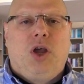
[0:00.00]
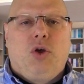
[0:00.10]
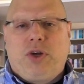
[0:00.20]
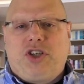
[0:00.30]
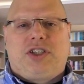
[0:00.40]

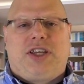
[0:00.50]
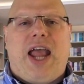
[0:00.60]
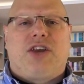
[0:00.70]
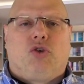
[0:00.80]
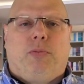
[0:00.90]
Which is
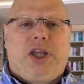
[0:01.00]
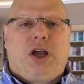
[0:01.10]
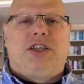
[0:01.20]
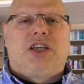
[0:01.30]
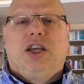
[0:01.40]
natural
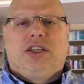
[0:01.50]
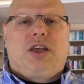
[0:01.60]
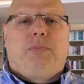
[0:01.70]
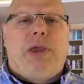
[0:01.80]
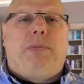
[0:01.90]
because
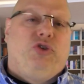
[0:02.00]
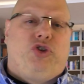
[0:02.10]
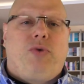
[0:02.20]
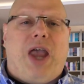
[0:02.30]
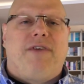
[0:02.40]
some people
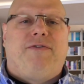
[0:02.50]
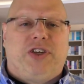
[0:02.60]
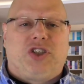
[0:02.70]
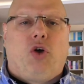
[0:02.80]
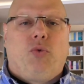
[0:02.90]
do have
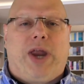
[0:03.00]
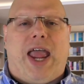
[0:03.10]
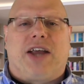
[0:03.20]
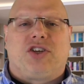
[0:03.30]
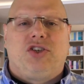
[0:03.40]
physical
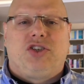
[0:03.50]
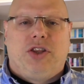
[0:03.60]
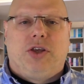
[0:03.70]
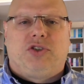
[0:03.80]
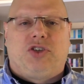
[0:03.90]
reactions to
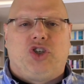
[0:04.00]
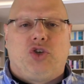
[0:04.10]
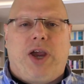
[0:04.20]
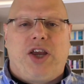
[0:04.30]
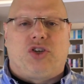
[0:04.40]
those
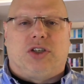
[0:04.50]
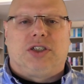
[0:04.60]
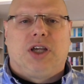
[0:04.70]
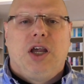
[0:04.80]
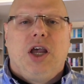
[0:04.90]

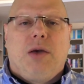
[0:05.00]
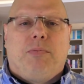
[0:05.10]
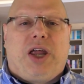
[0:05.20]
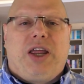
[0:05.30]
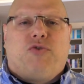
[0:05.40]
situations.
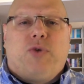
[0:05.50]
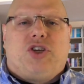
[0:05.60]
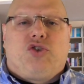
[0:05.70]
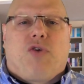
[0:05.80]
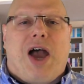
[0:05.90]
But if
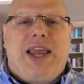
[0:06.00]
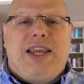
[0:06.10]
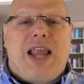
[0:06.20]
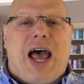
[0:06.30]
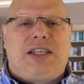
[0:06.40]
we try
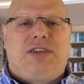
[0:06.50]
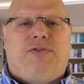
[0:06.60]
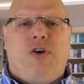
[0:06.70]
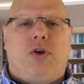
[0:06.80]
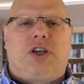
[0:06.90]
not to
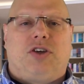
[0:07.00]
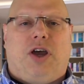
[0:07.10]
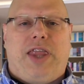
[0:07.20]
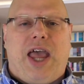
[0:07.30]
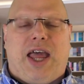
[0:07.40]
focus
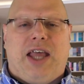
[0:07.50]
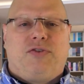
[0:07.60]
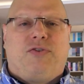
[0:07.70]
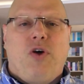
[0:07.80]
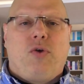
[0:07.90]
on that and
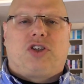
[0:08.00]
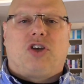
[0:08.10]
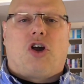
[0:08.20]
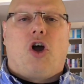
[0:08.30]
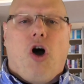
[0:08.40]
to focus
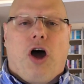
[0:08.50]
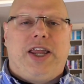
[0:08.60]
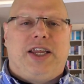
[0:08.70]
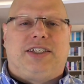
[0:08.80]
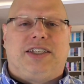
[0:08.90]
on our
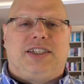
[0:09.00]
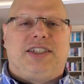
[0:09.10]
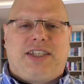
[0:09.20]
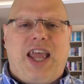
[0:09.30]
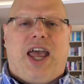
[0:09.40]
audience
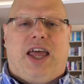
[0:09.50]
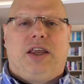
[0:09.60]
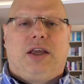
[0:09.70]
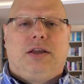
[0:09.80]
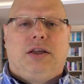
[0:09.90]
instead,